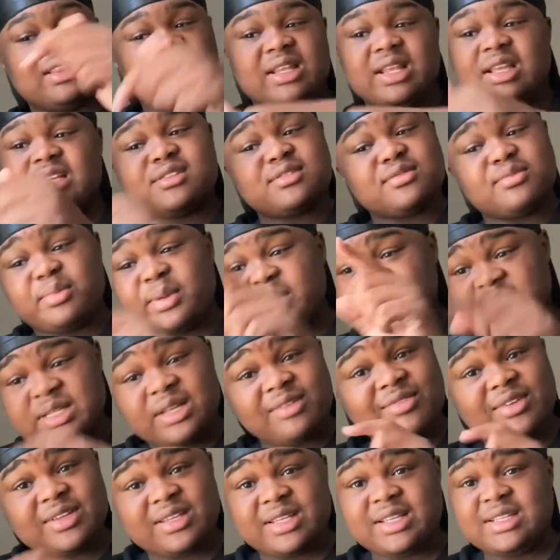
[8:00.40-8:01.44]
this
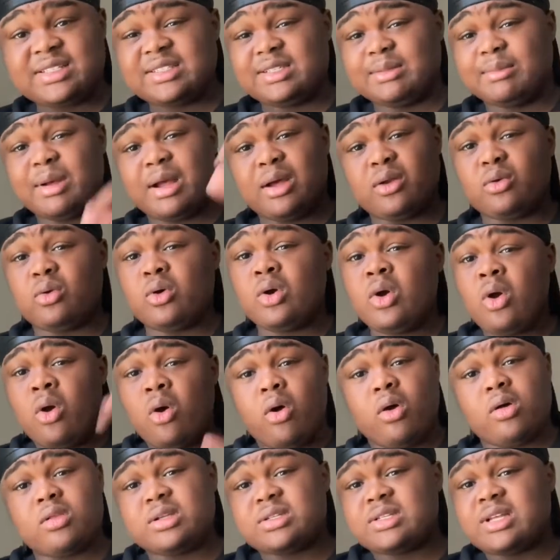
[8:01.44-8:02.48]
Pacific Yeezy model
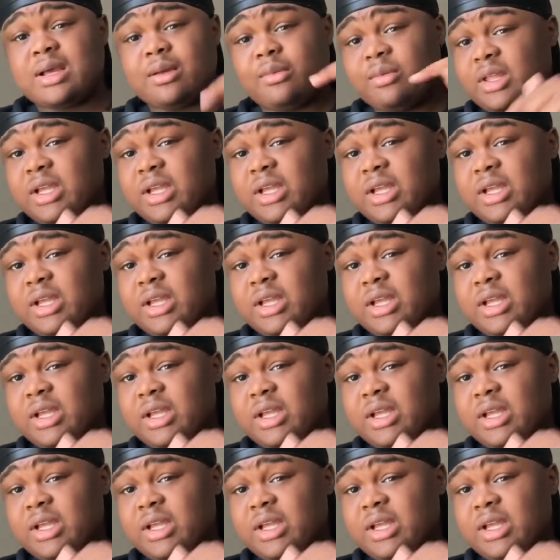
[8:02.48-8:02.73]
all the time.